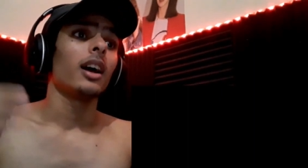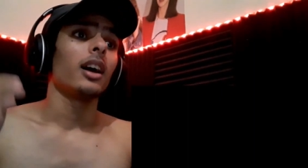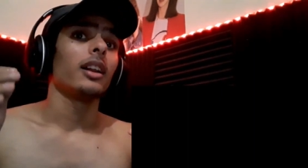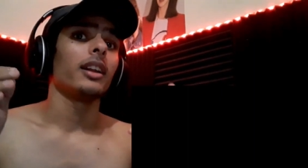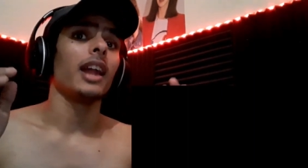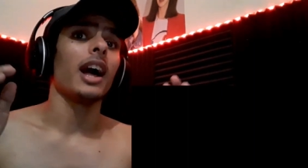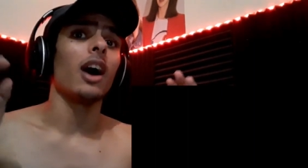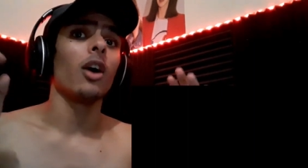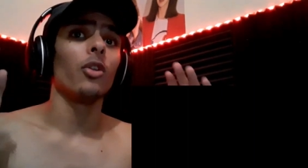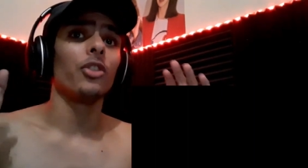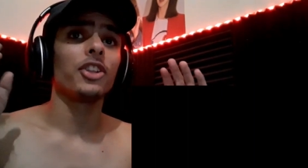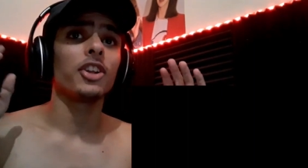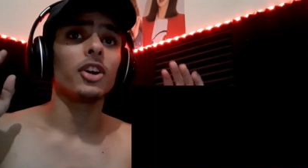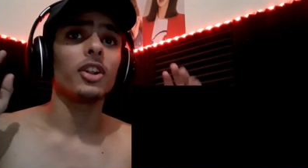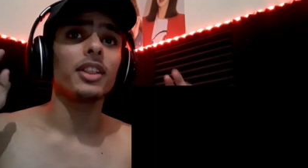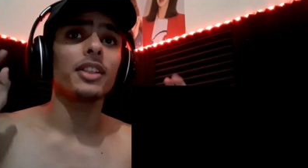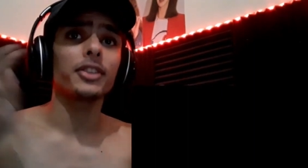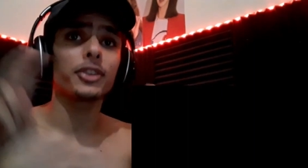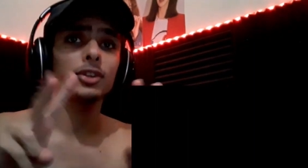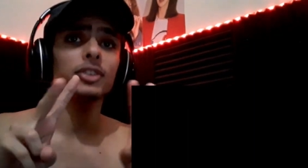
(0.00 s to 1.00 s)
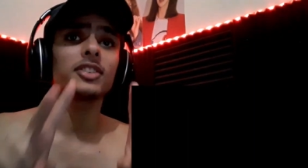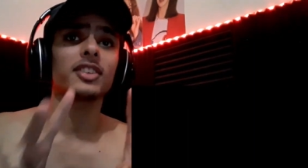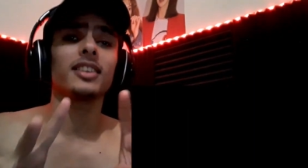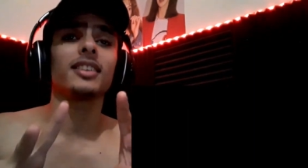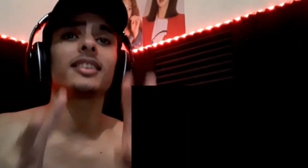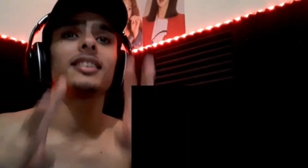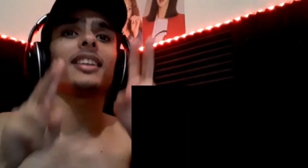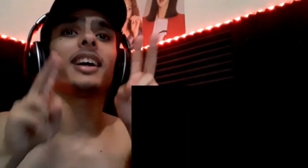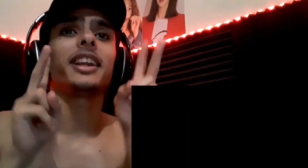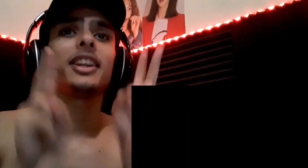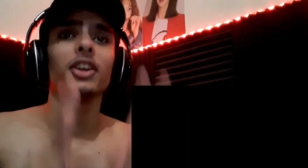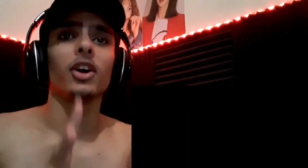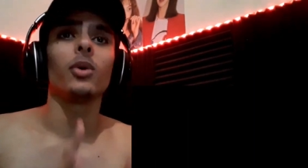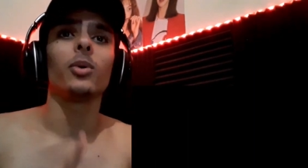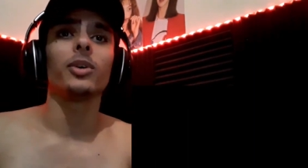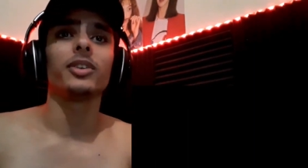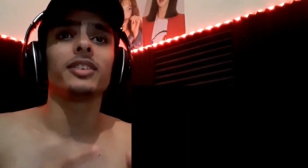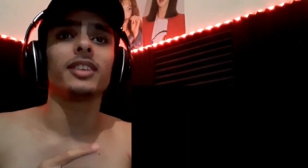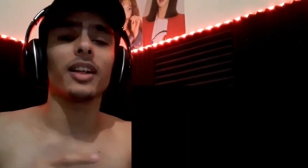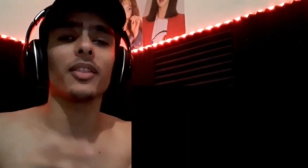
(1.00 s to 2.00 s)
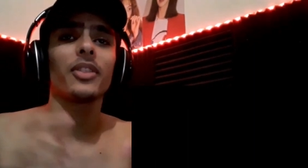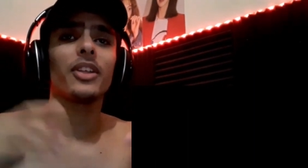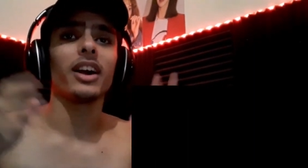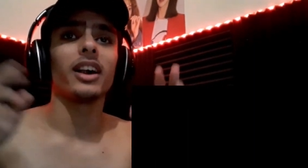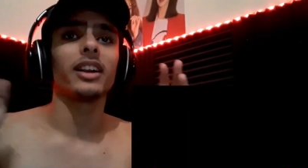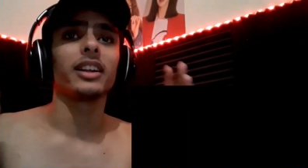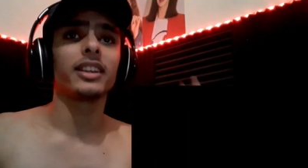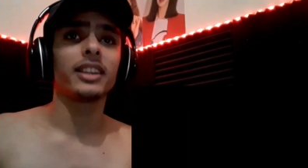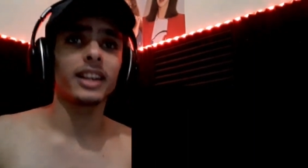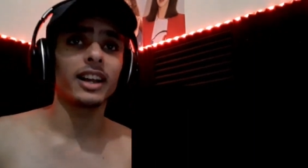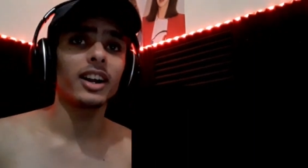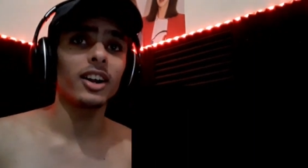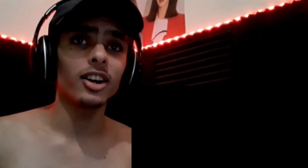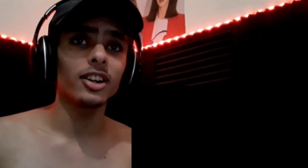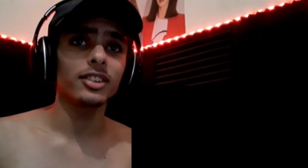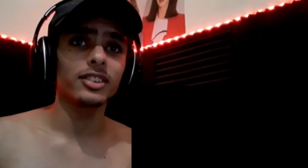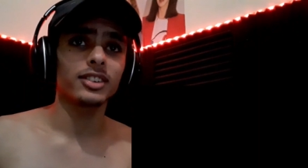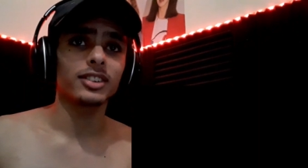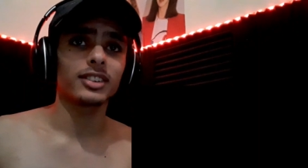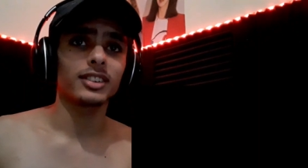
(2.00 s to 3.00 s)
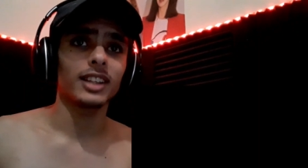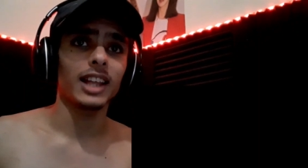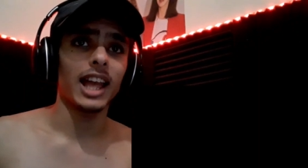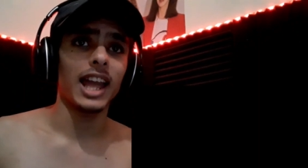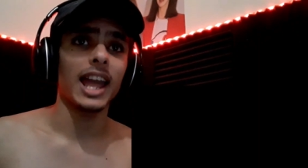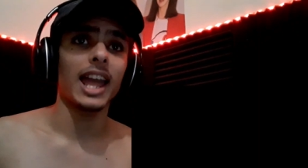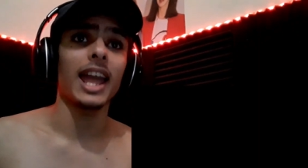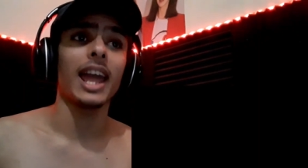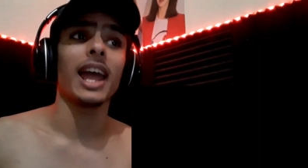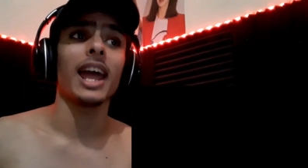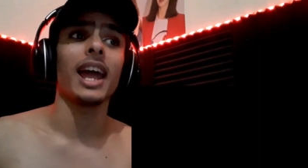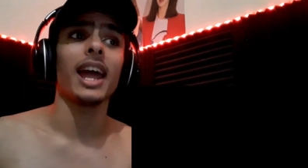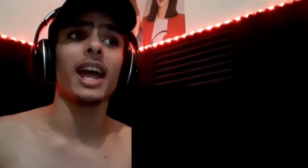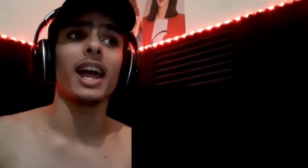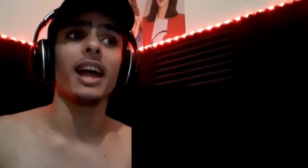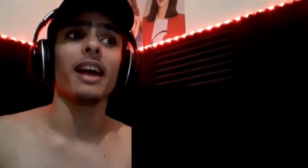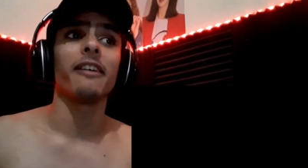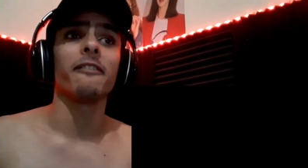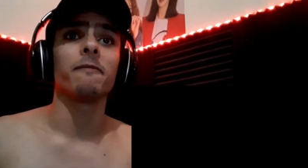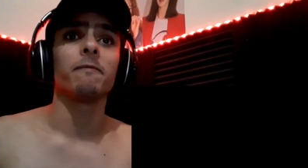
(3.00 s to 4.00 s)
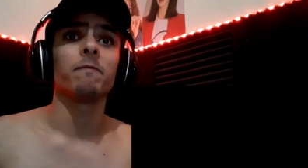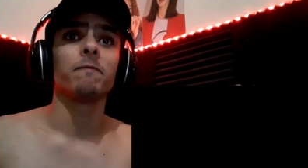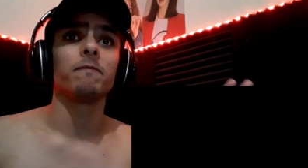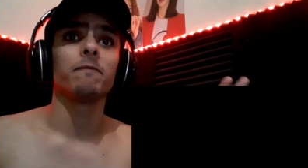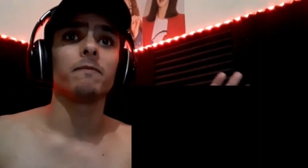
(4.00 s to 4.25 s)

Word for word: Now, the only two things I know is that they are girls and